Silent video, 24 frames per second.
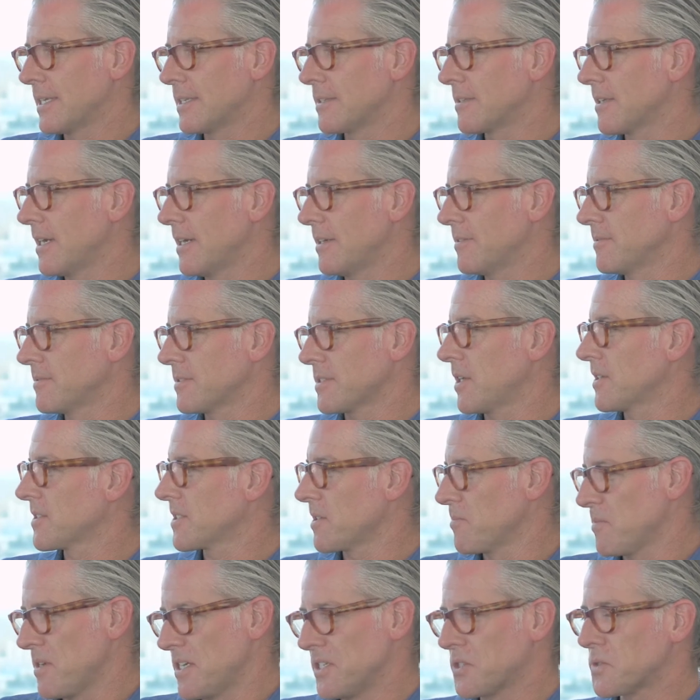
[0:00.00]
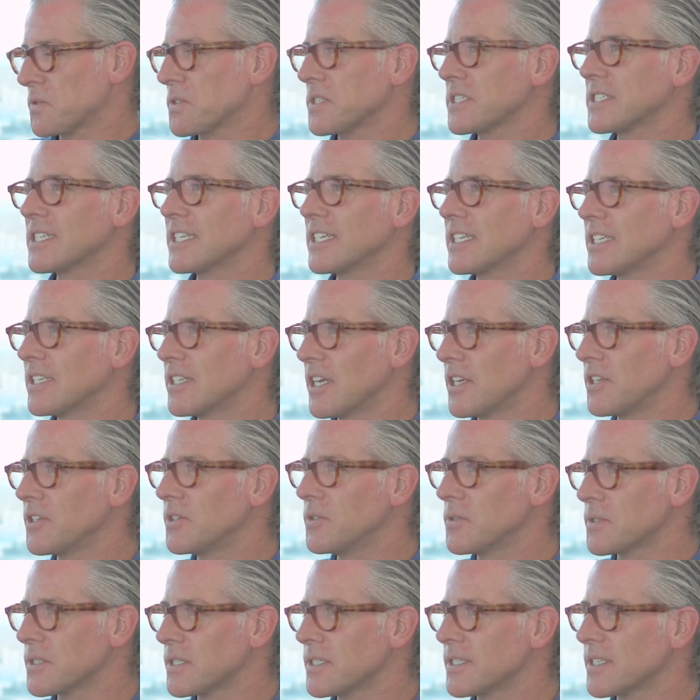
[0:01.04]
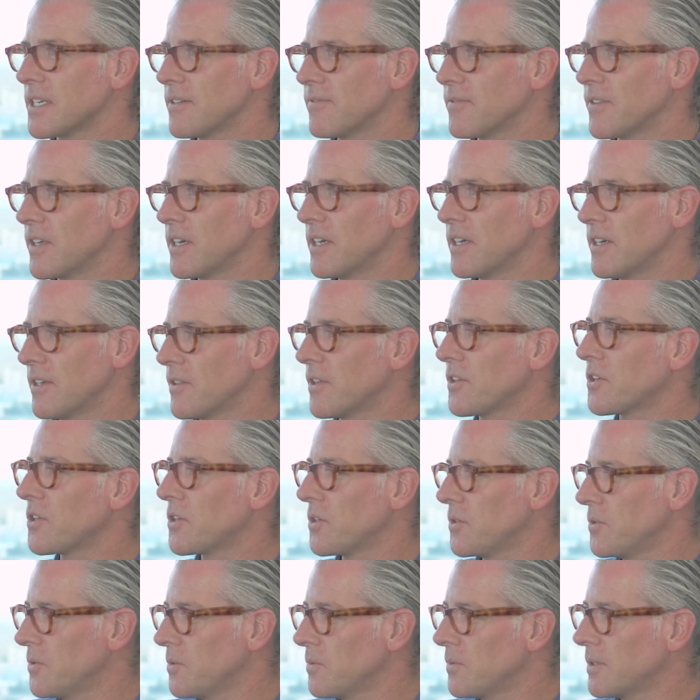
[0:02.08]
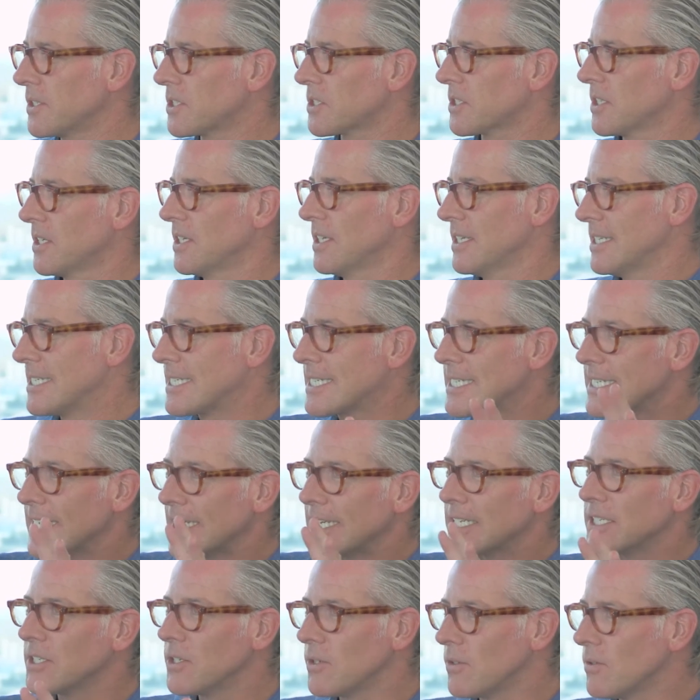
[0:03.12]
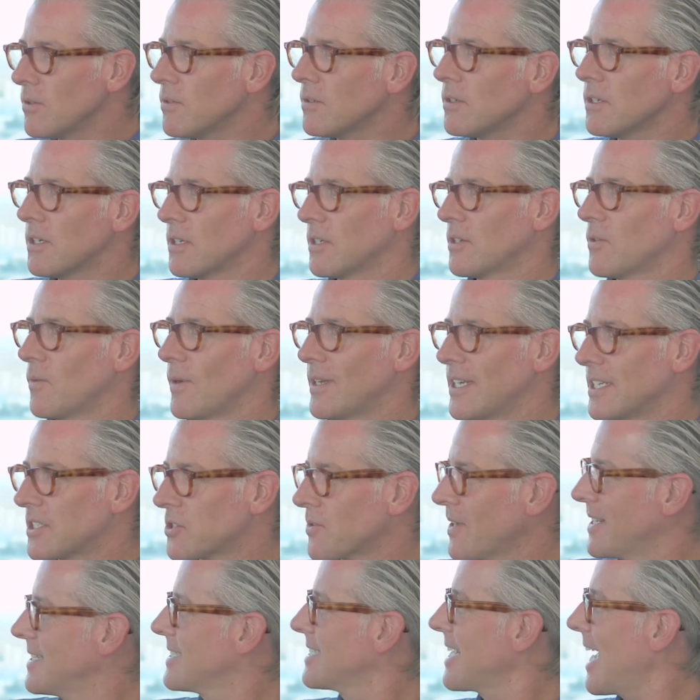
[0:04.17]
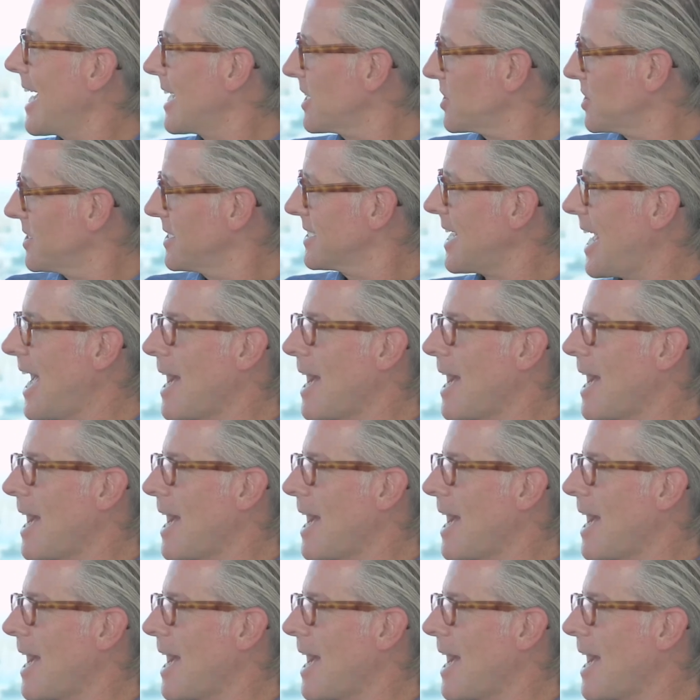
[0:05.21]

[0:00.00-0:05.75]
think we saw some interesting uses of the Hue, which signal when a transaction's